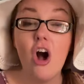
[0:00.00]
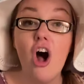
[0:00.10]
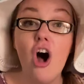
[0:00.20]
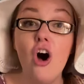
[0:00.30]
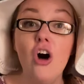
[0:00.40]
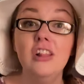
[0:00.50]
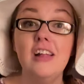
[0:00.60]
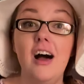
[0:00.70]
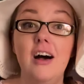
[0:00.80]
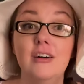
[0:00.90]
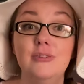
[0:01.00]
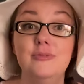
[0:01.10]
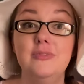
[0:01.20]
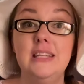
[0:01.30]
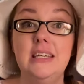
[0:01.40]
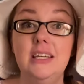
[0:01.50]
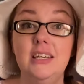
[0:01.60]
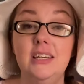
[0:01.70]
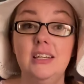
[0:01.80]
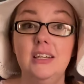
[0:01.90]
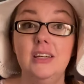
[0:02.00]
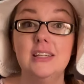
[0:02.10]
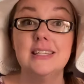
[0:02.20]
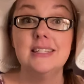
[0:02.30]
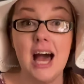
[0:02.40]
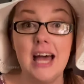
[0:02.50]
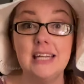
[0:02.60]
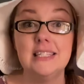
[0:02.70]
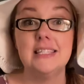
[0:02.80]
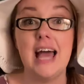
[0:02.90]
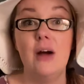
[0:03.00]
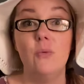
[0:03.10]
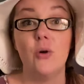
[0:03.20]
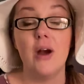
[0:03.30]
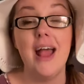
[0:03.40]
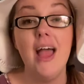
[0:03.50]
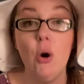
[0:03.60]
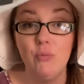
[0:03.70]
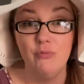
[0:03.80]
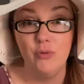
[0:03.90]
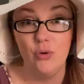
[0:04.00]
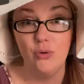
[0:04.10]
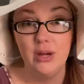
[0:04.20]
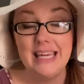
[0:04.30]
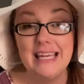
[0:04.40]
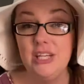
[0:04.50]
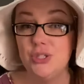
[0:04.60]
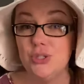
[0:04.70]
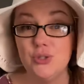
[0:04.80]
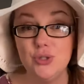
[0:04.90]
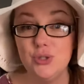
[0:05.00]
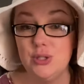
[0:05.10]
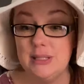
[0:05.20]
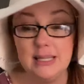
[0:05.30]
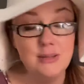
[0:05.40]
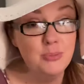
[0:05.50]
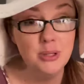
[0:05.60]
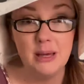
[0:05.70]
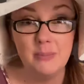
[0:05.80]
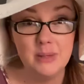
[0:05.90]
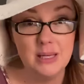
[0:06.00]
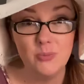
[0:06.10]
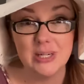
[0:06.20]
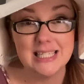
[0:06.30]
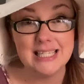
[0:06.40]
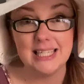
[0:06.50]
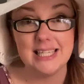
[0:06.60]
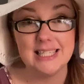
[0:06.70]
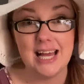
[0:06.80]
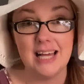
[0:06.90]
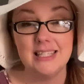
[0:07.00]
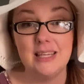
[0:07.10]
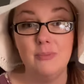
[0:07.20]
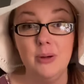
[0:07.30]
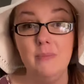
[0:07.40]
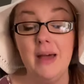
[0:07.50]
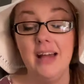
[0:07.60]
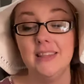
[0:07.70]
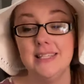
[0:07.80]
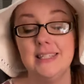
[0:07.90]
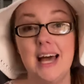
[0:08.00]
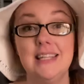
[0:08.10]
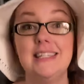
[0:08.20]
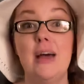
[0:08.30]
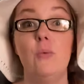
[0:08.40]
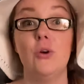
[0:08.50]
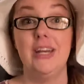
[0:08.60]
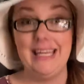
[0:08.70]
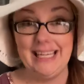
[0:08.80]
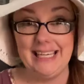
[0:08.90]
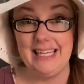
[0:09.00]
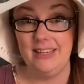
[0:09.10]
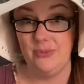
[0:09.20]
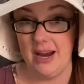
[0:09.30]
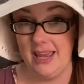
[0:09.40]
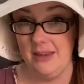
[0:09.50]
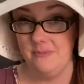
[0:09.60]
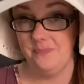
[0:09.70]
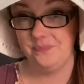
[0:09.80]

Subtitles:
all of the signs that were helpful. He didn't put up any more silly signs. He put back the signs that were needed, right?